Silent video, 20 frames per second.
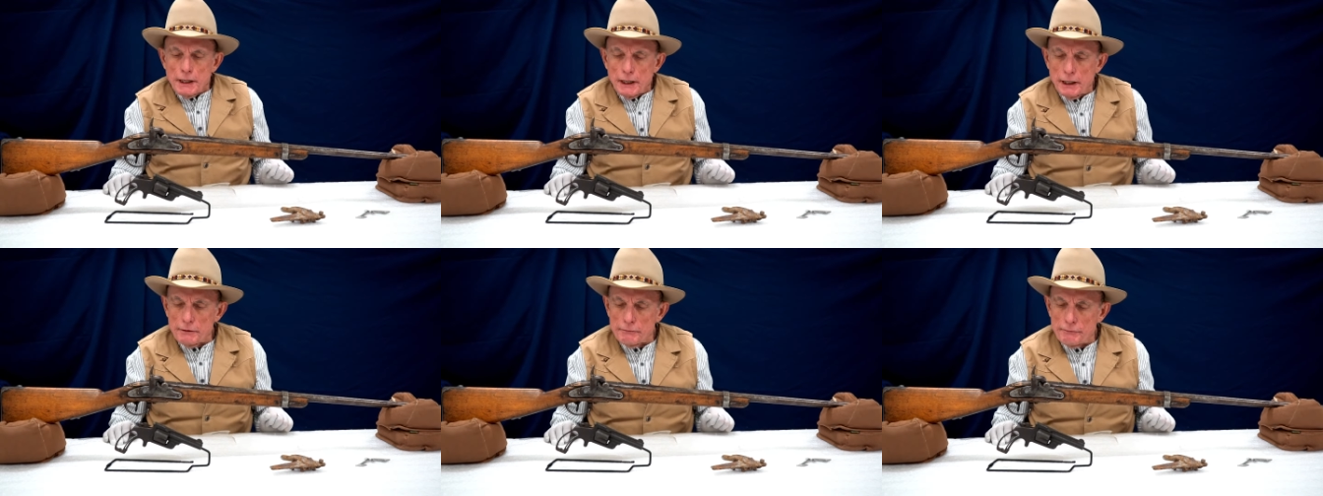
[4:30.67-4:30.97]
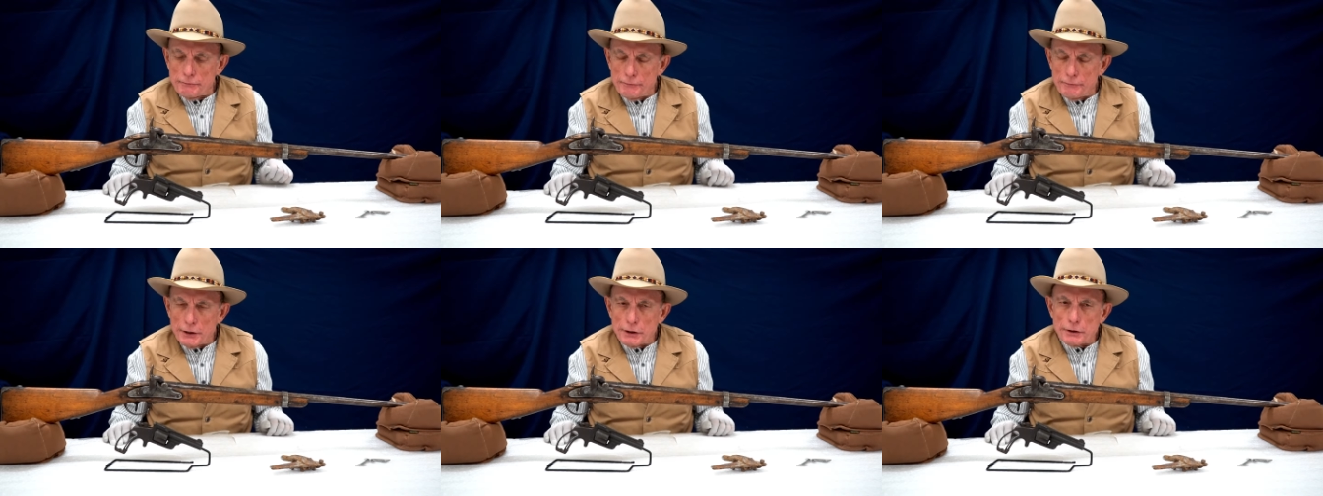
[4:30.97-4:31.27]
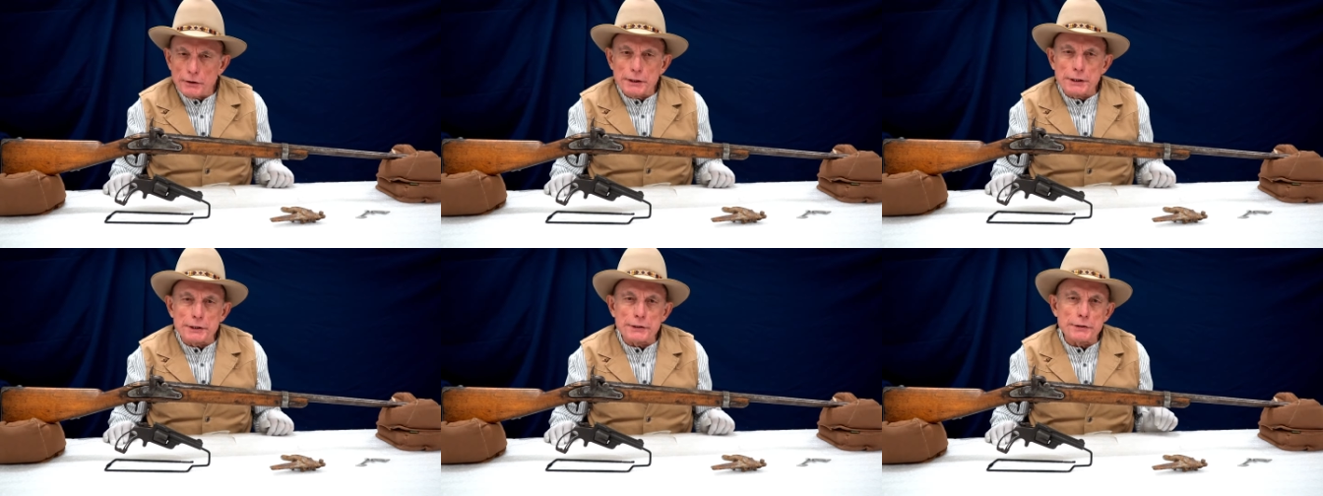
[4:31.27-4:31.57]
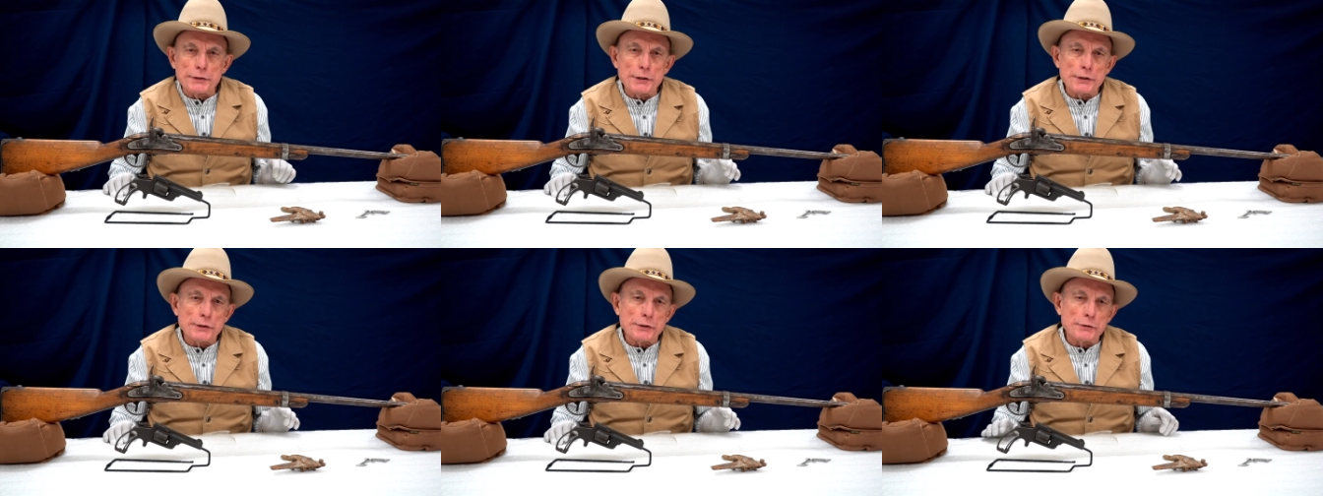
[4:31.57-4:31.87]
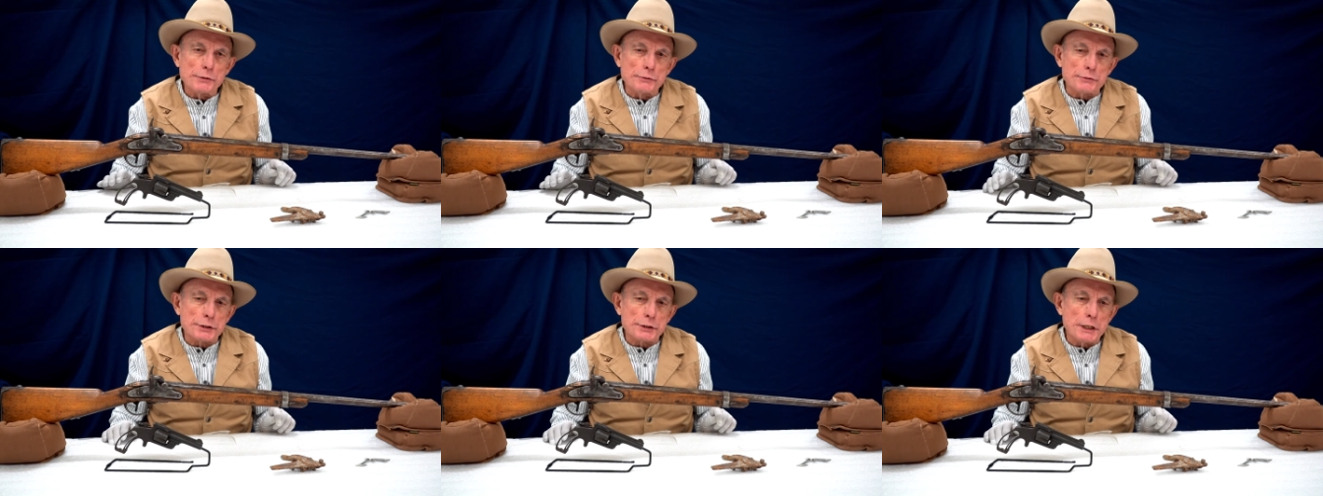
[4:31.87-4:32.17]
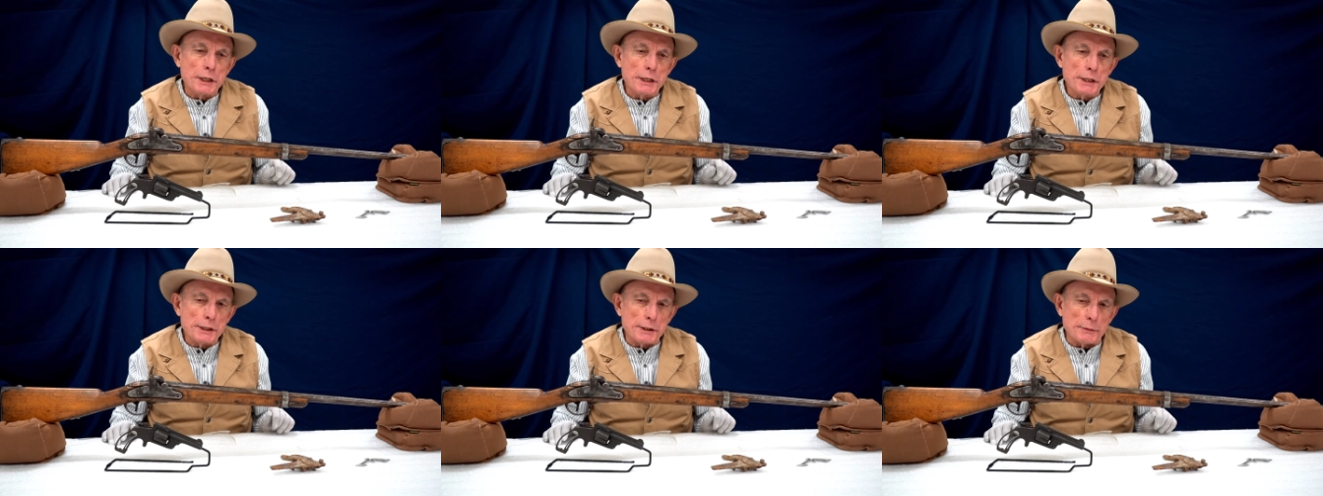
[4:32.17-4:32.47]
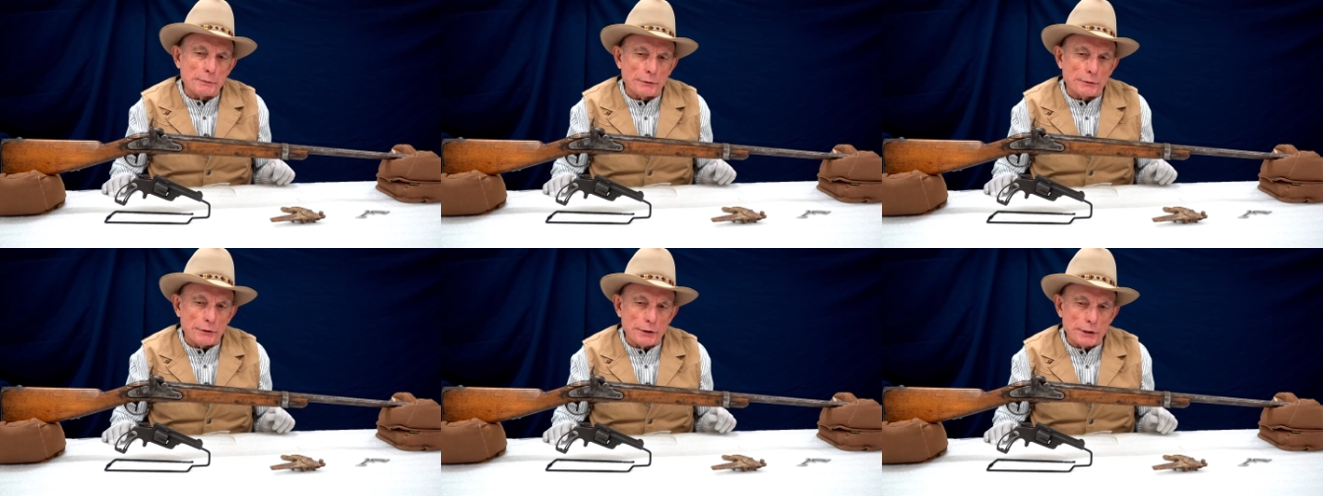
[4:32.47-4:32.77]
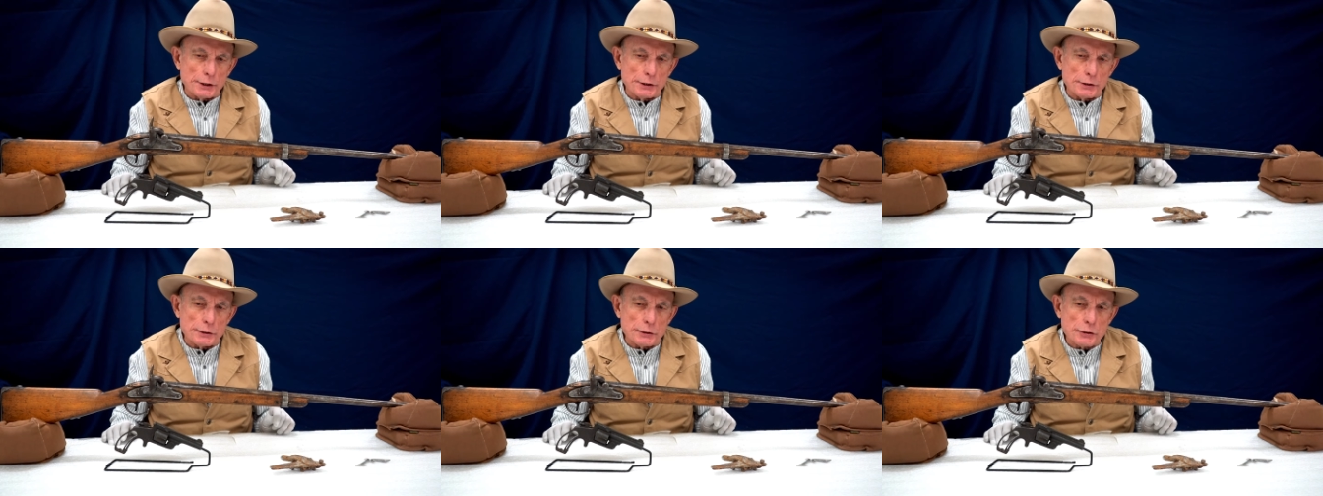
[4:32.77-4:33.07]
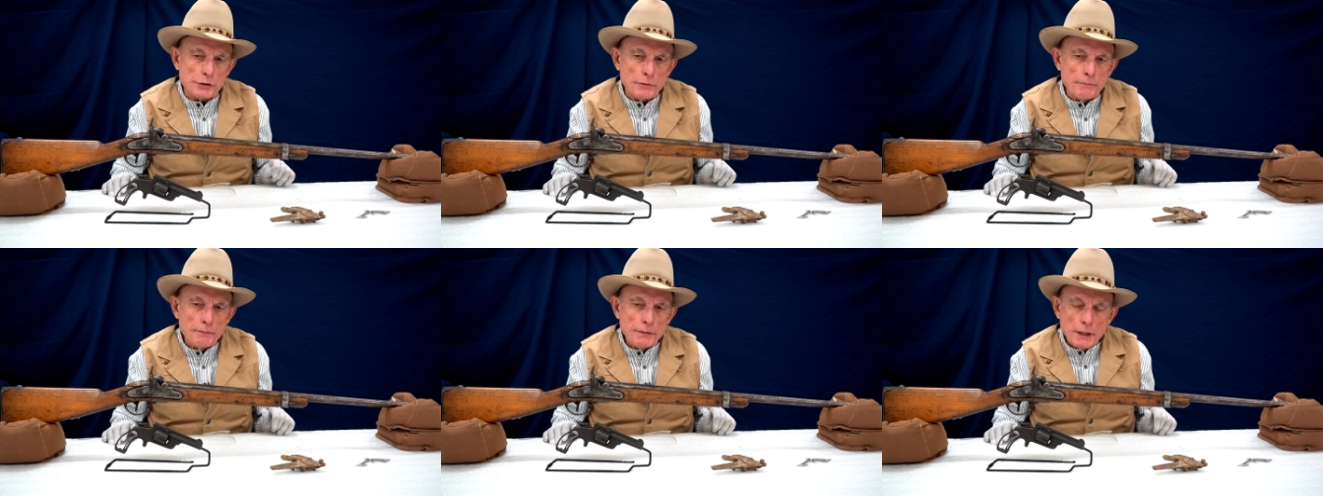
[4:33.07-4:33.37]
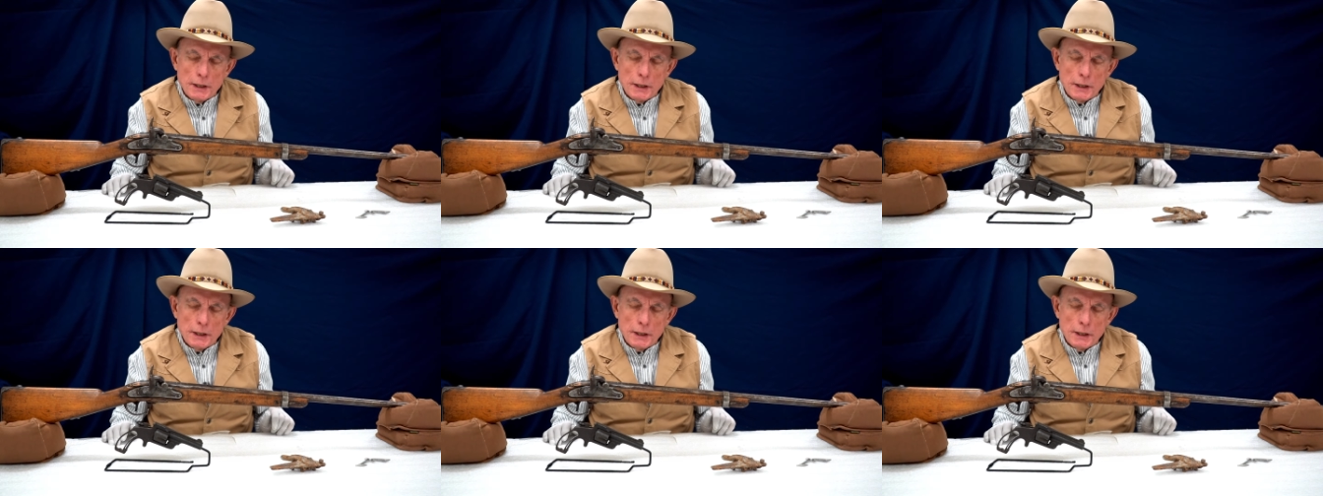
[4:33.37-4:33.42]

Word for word: a fairly narrow time range.